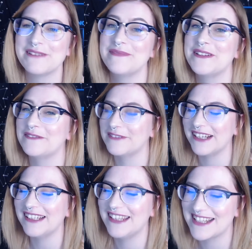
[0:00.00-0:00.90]
me
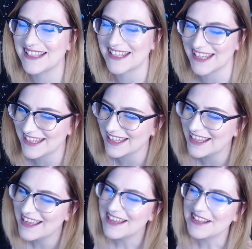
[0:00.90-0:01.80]
really sick.
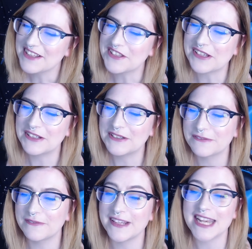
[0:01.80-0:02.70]
So
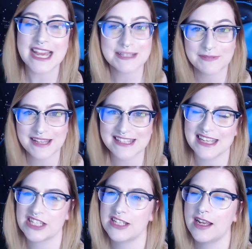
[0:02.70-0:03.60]
for my next play
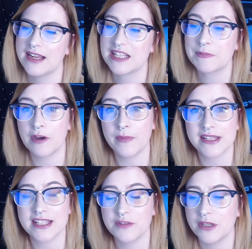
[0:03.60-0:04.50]
session, I
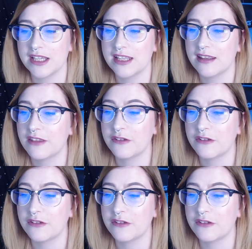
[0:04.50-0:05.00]
experimented with the